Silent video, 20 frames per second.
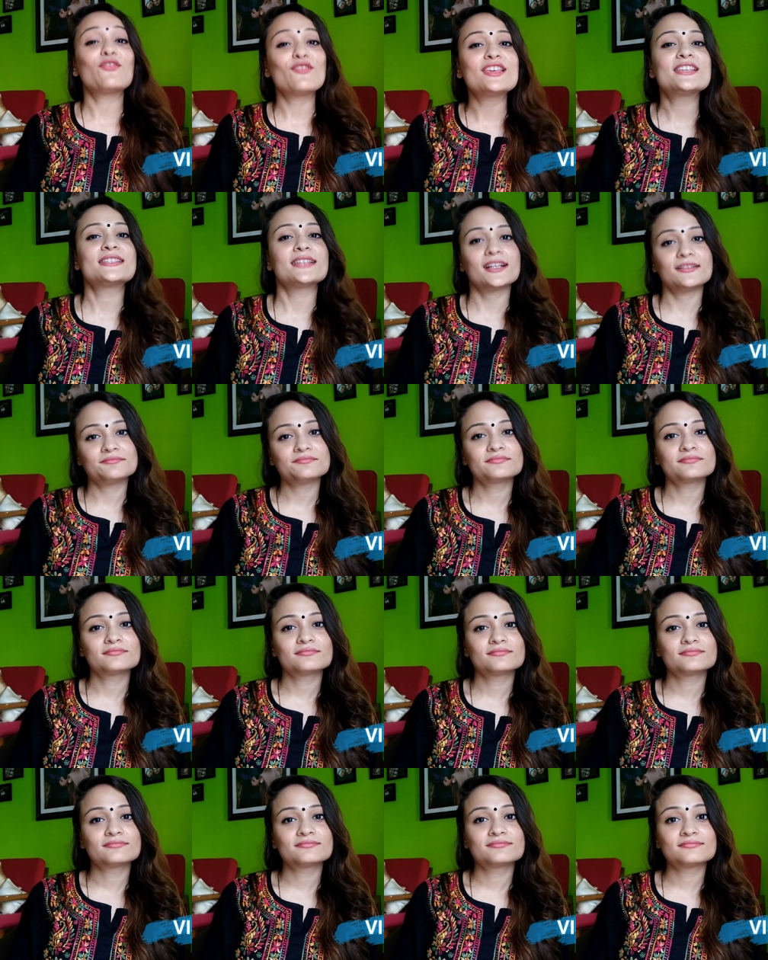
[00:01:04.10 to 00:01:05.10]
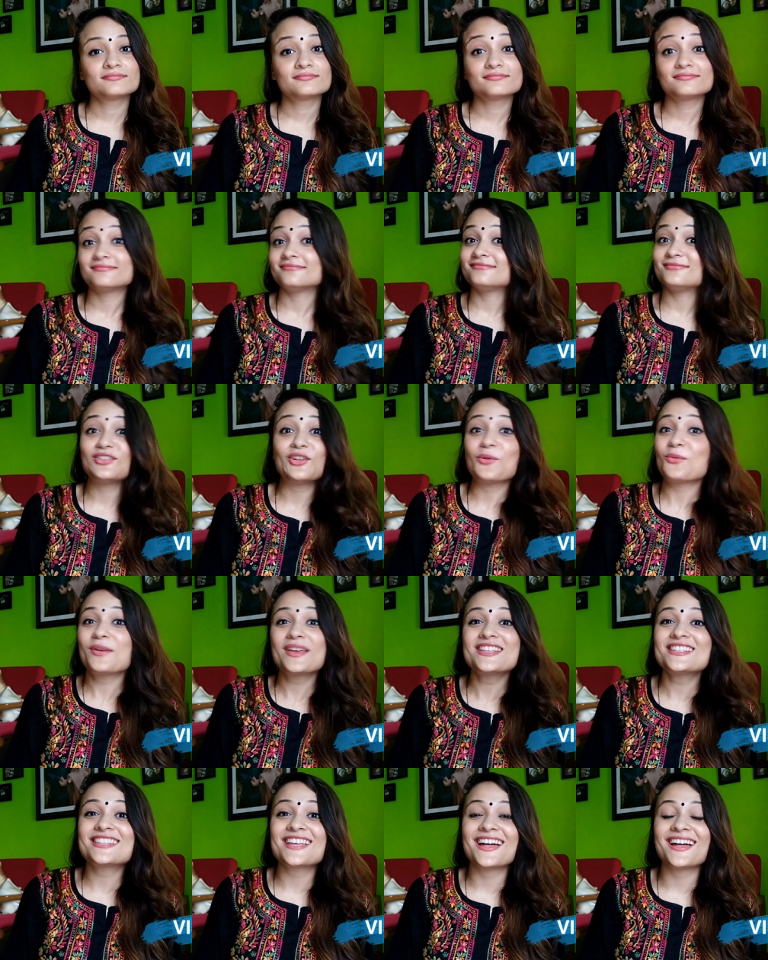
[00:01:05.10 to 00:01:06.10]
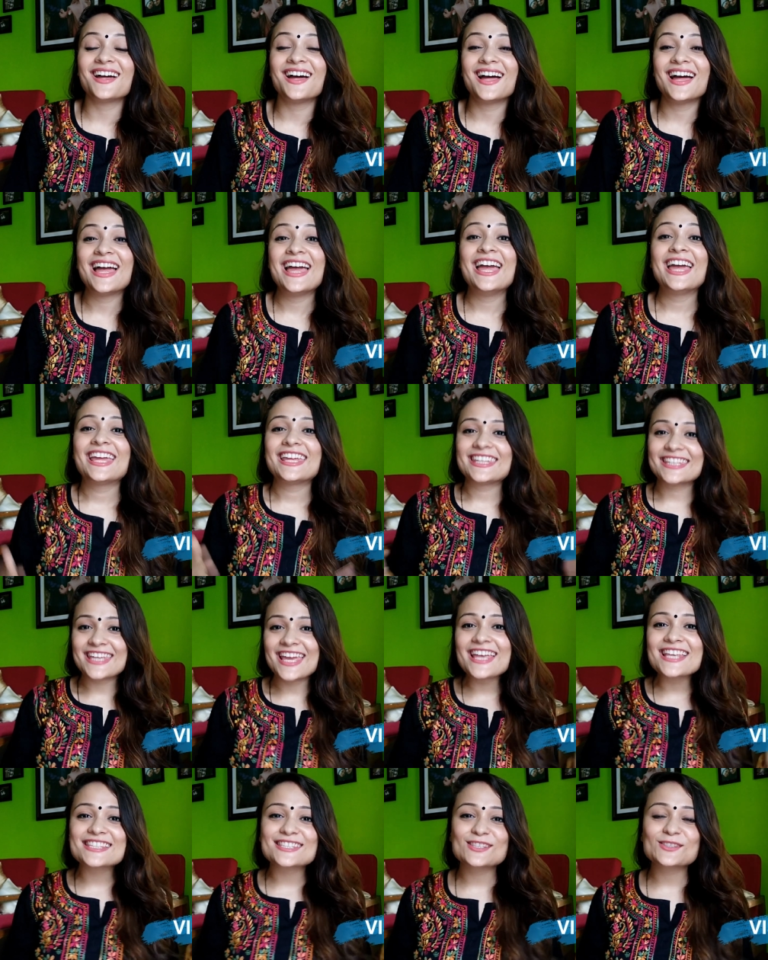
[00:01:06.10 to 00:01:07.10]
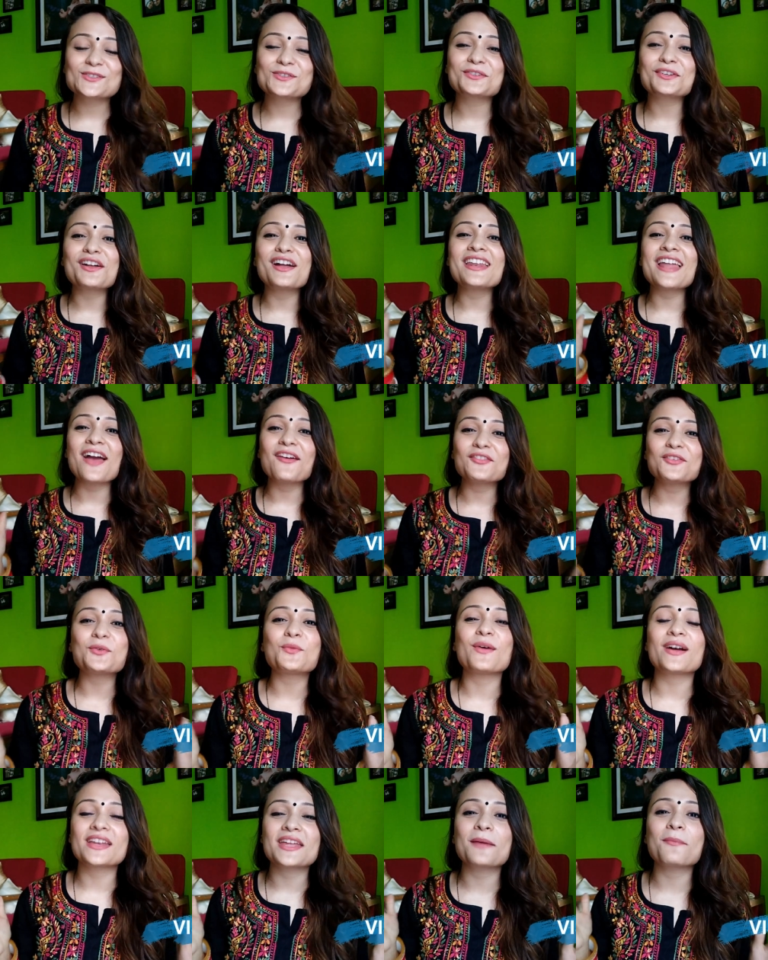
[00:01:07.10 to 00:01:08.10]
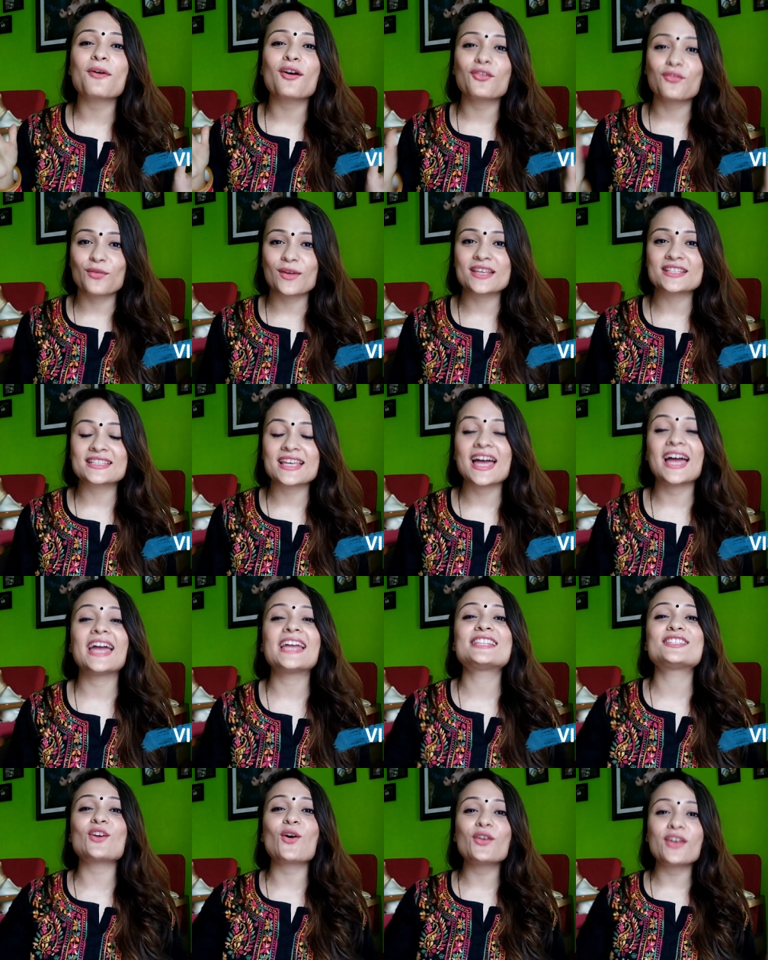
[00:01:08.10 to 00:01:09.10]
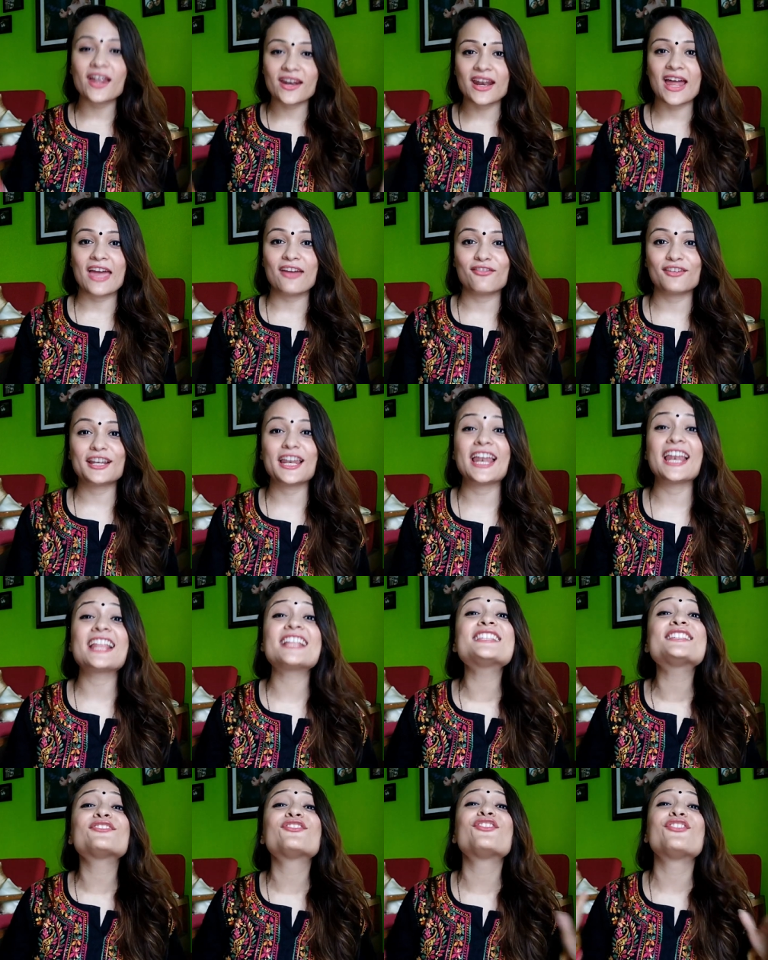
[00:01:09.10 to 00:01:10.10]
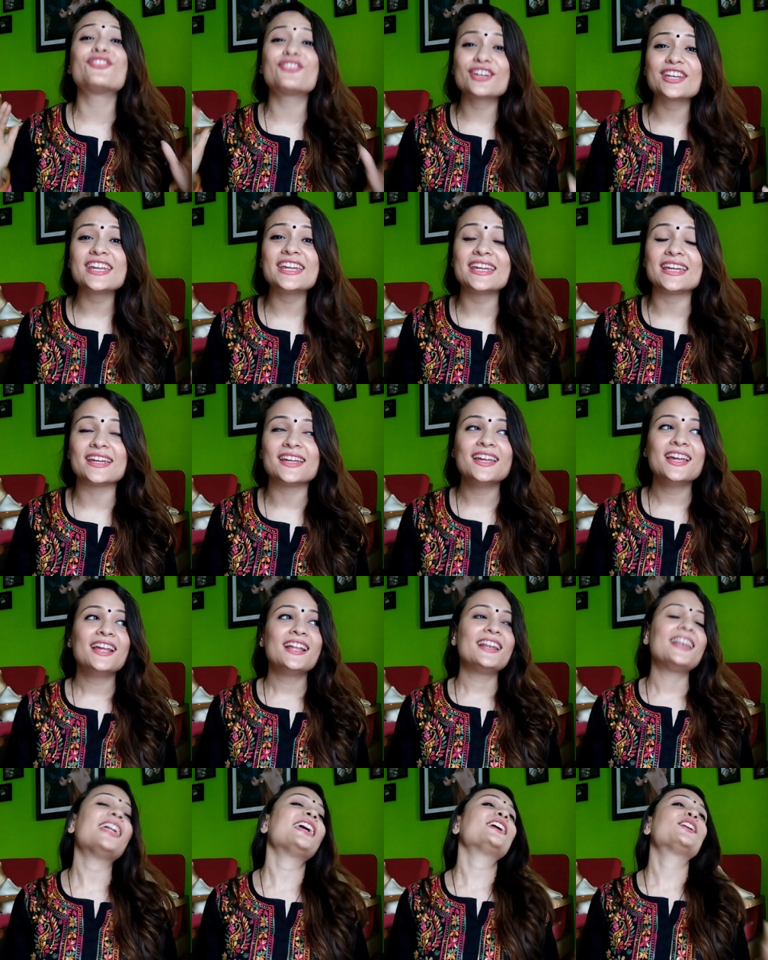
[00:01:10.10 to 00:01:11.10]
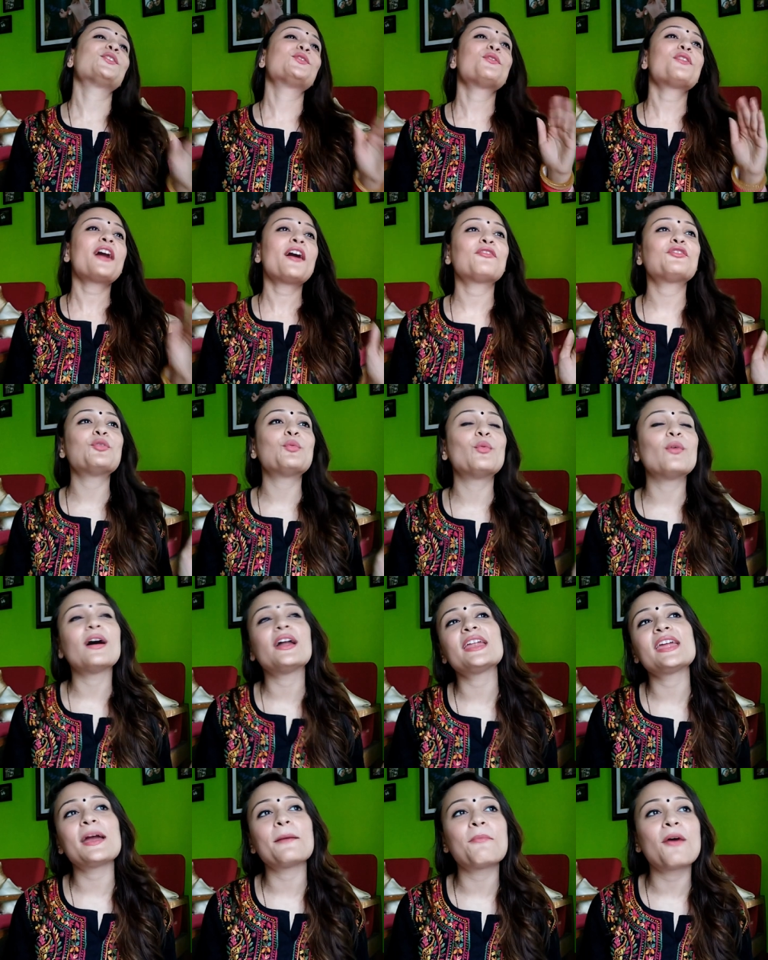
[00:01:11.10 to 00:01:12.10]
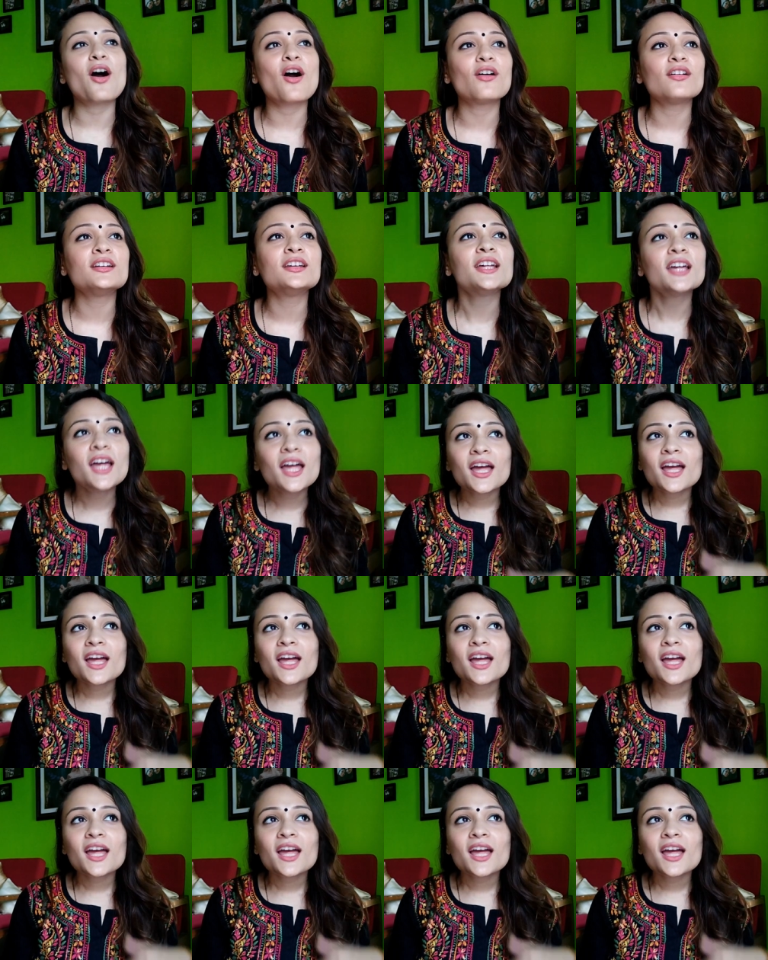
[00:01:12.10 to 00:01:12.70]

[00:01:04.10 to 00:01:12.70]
visa. No visa. Yes, you do not have to worry about visa. It's on arrival and it's free. Like, you don't have to worry about